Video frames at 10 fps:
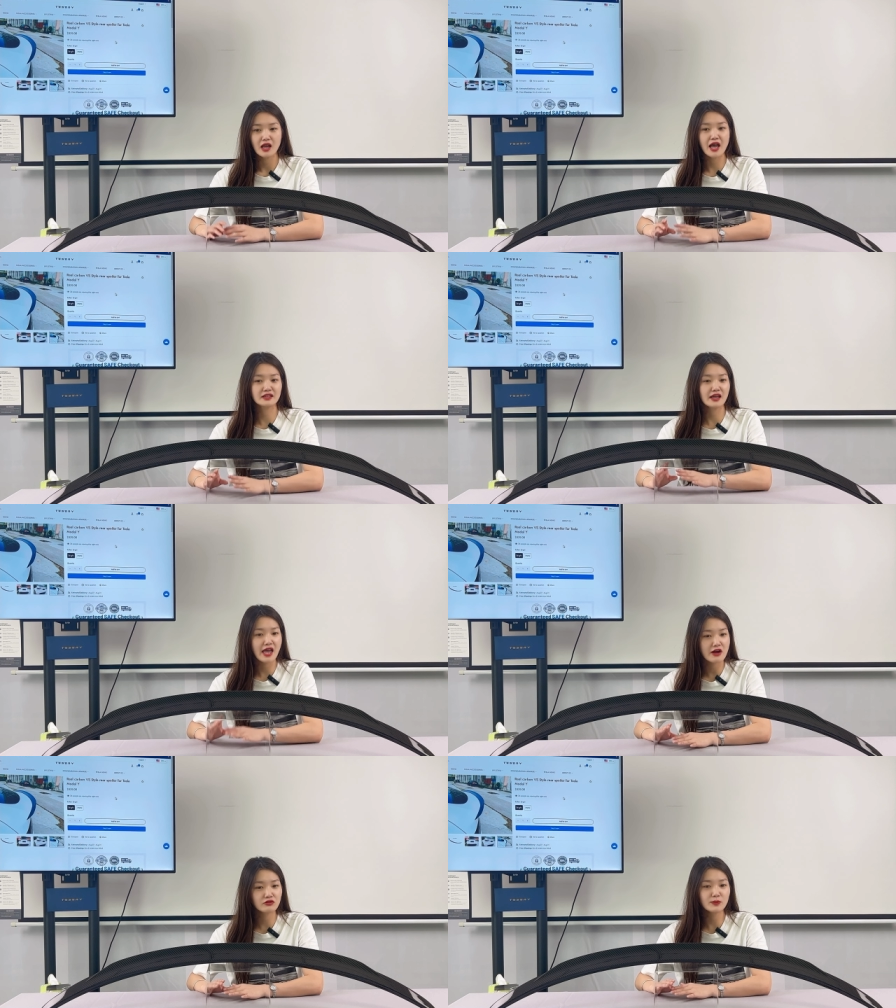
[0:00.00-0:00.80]
and
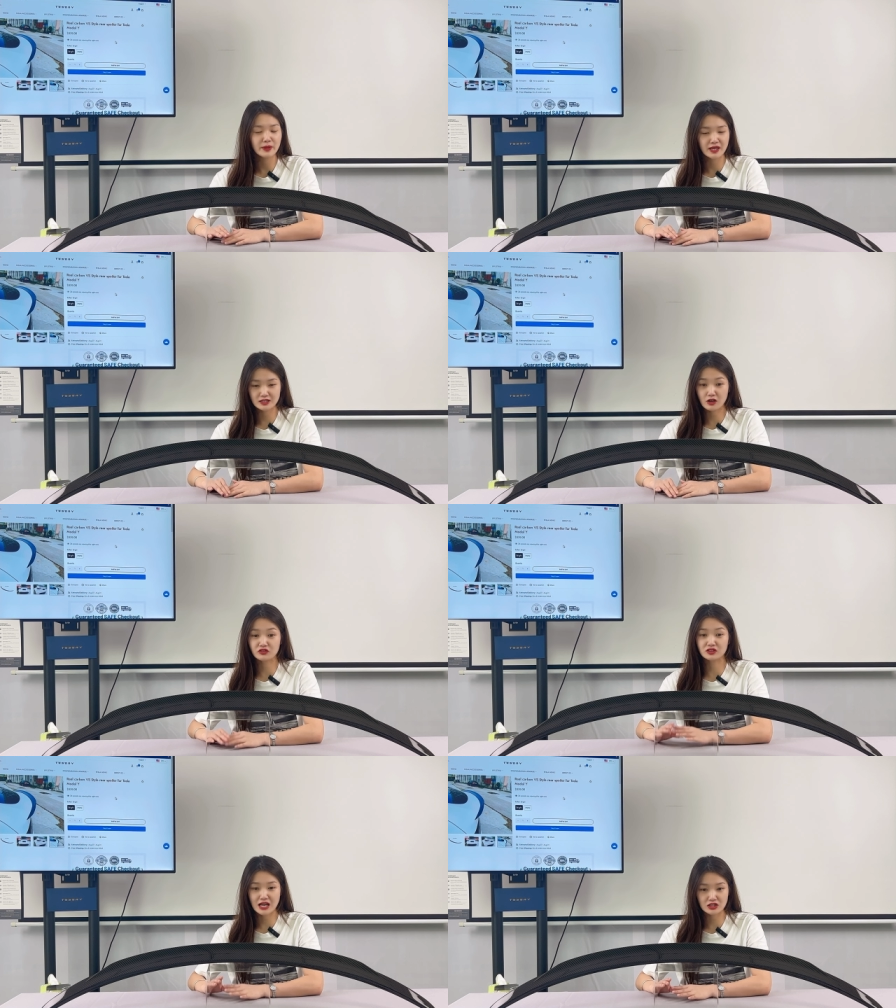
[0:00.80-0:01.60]
every piece of
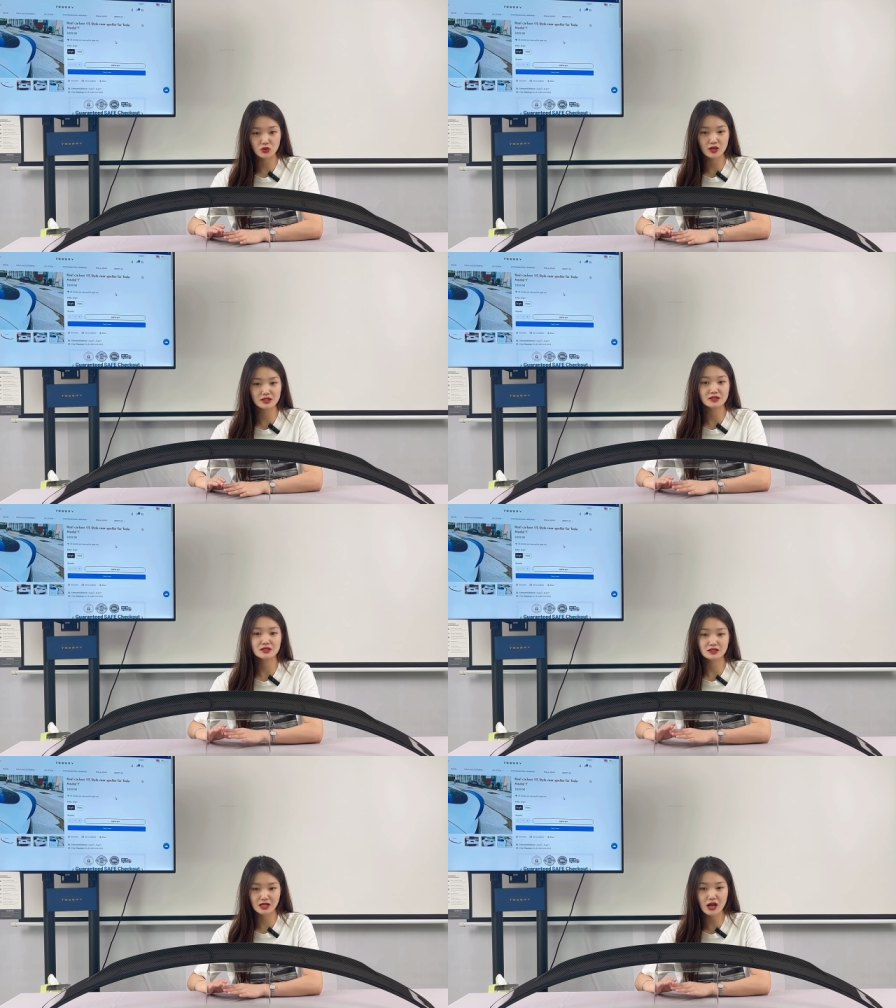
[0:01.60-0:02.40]
Tesery
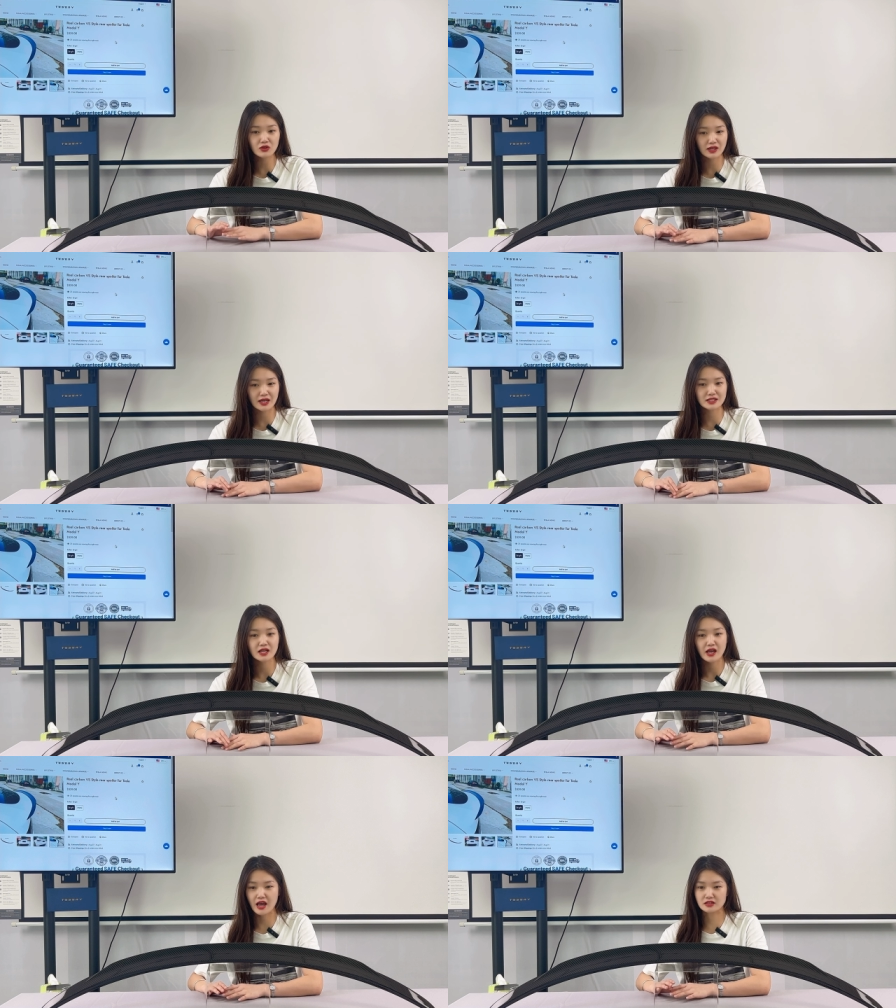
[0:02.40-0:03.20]
tailgate
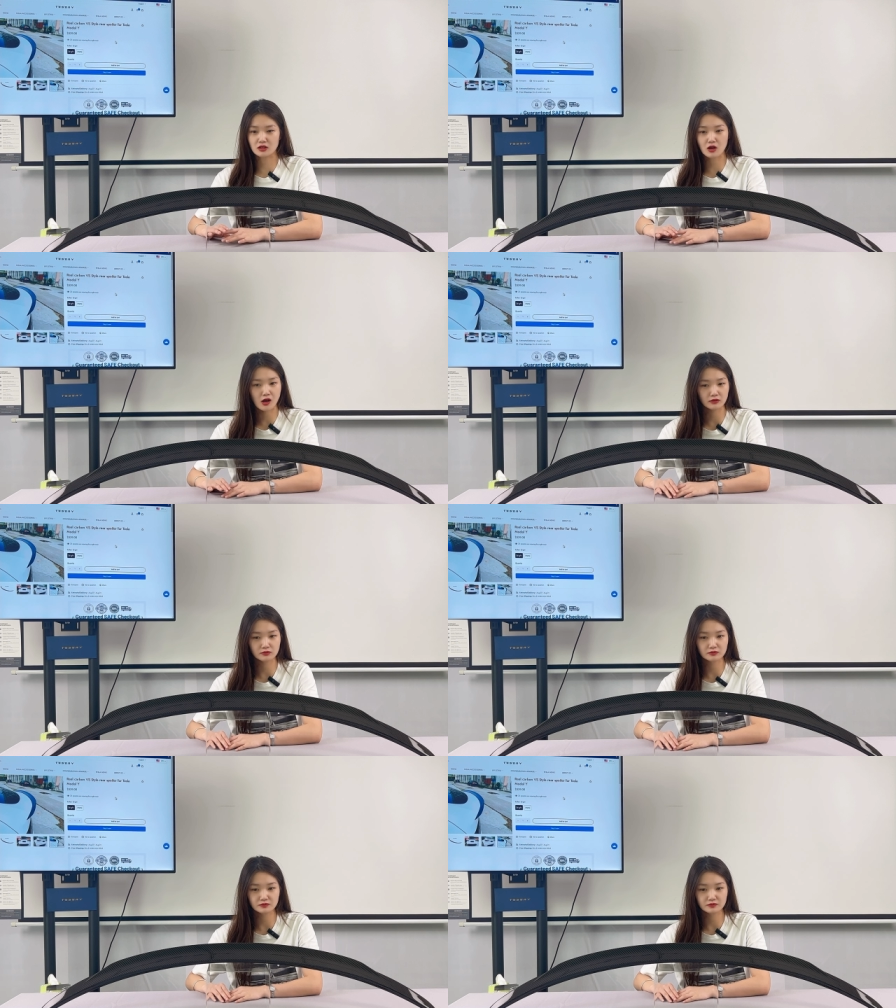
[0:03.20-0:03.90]
has gone